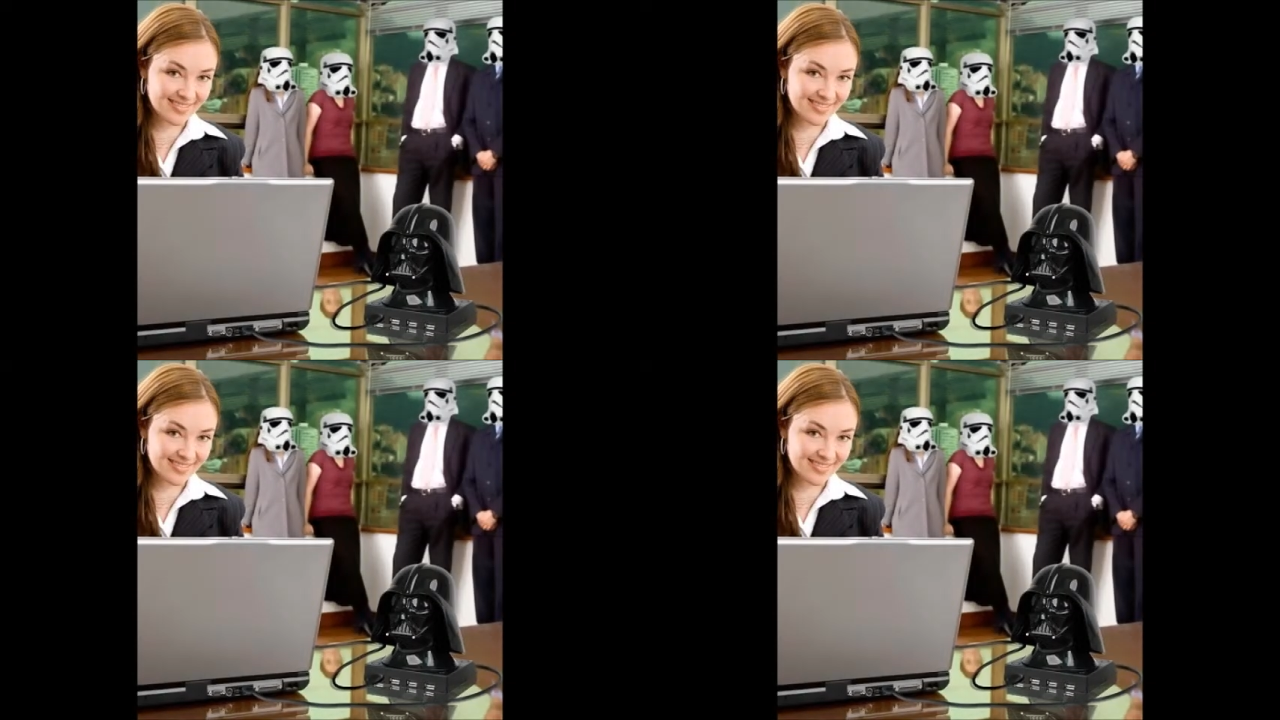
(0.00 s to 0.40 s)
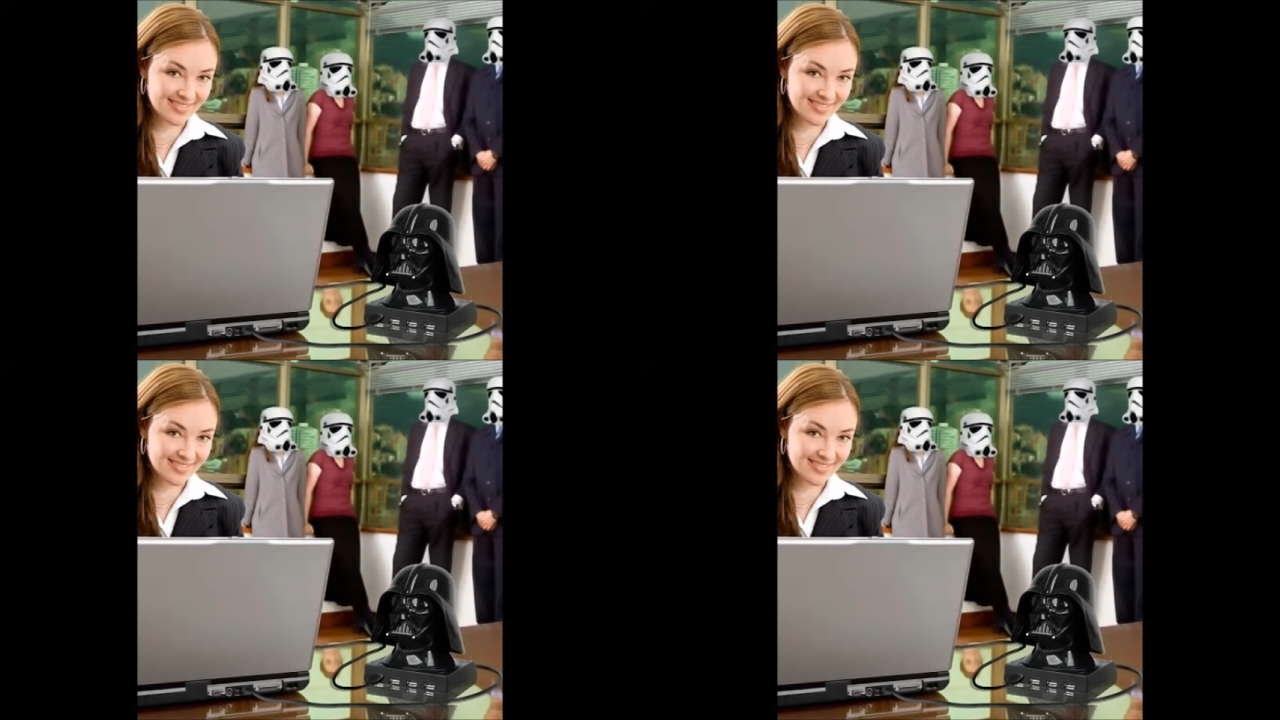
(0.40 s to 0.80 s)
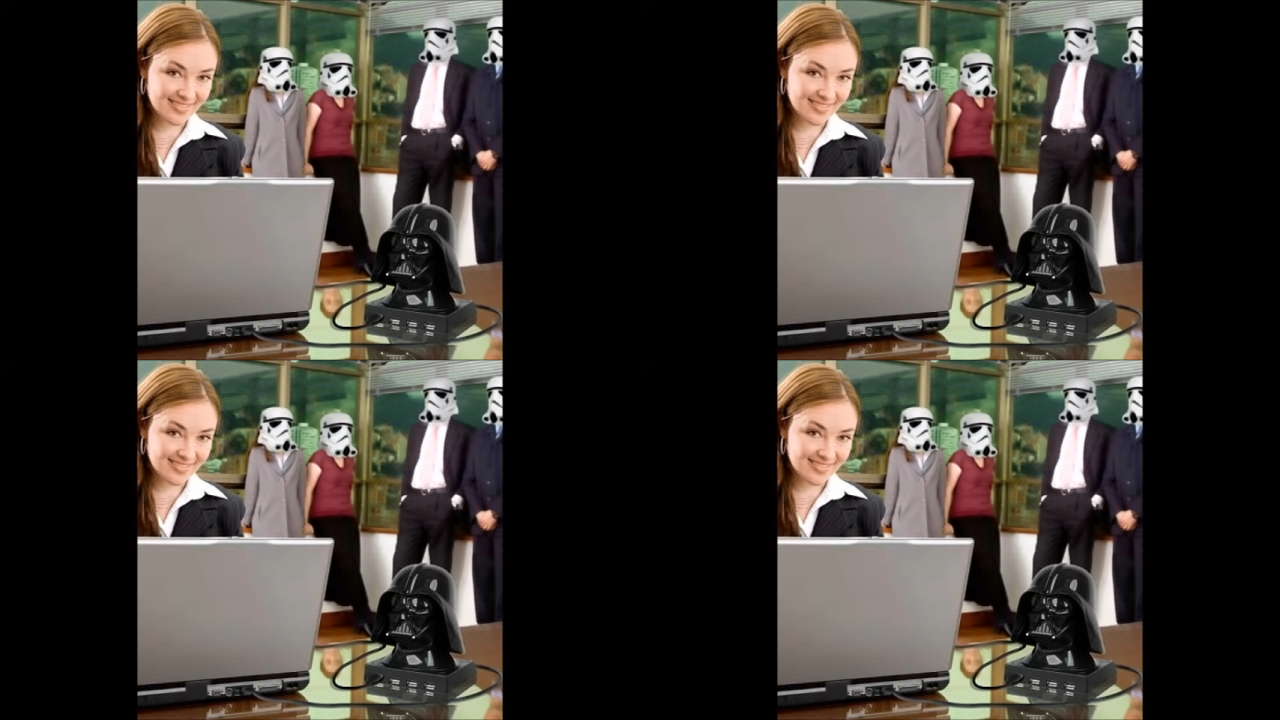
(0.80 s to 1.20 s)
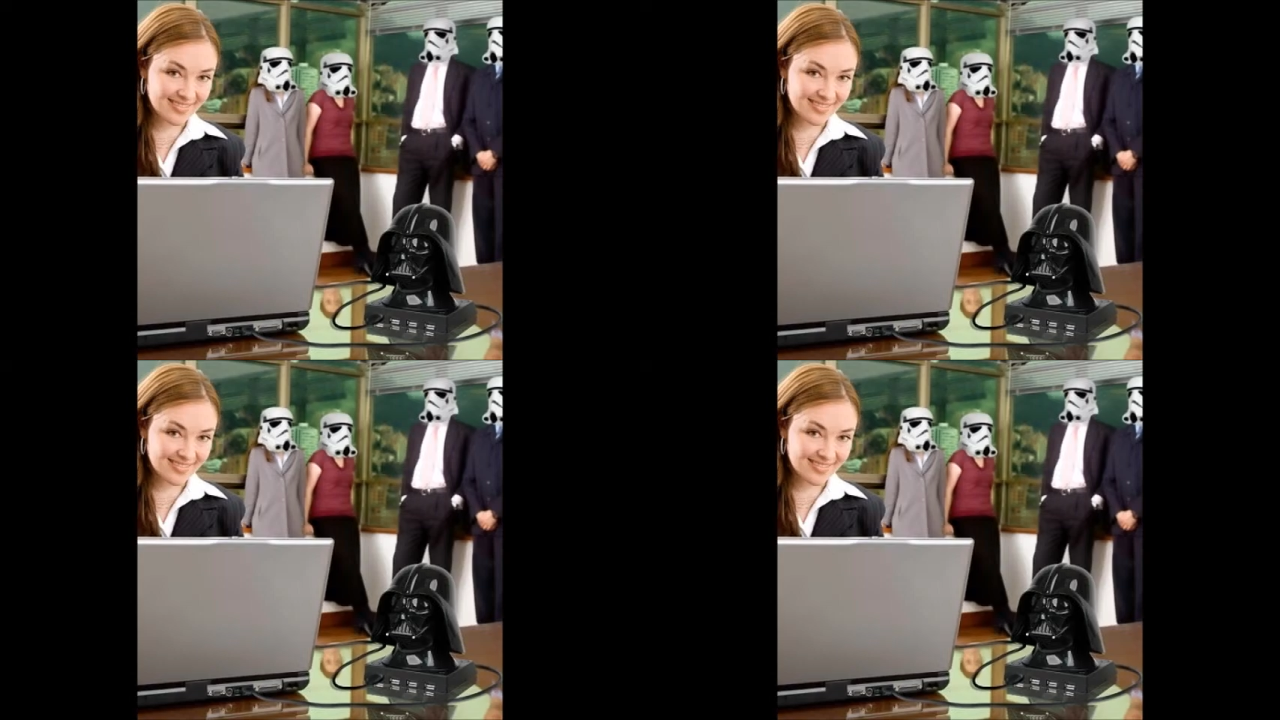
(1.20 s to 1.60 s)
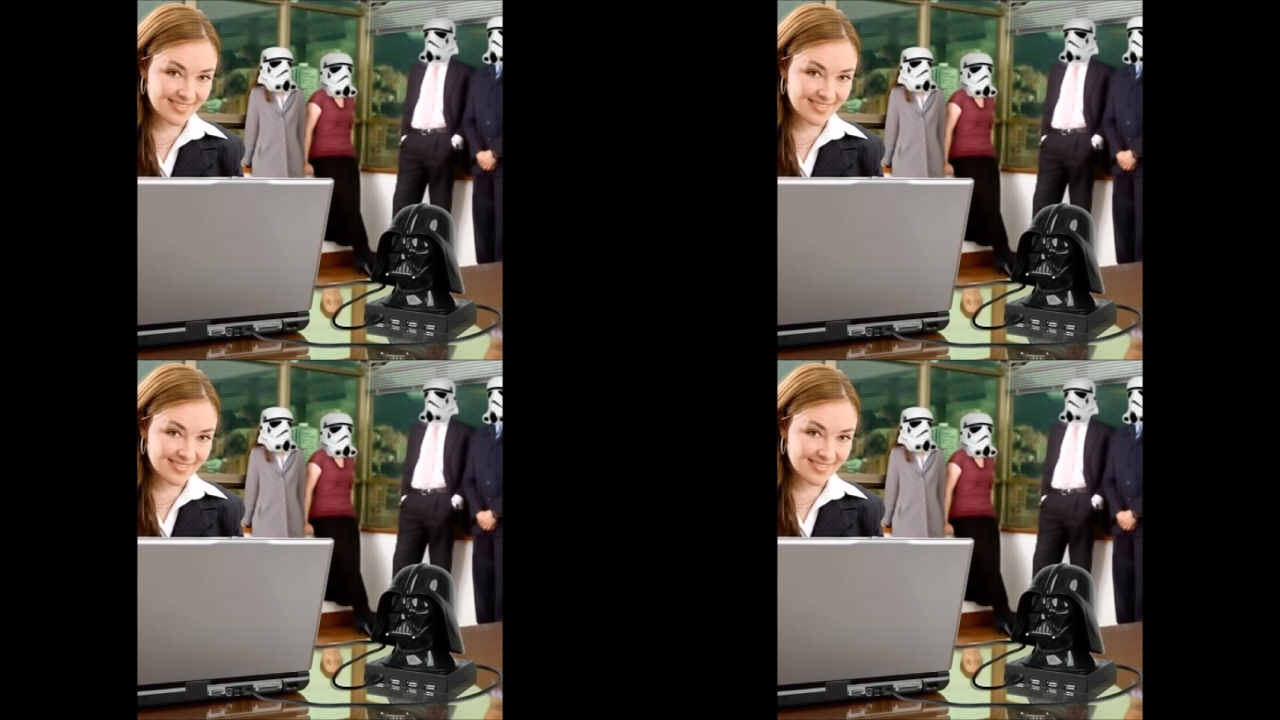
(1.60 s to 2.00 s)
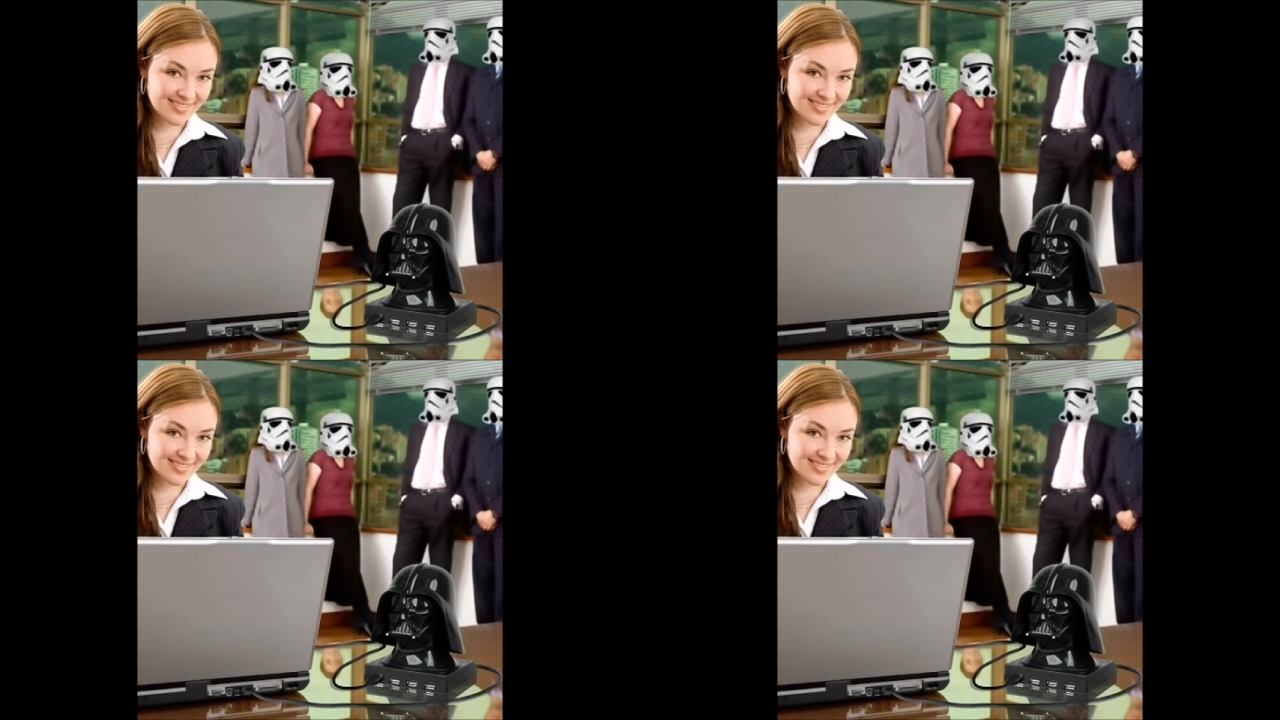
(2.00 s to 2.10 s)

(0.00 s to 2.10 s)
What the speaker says: (no one is talking)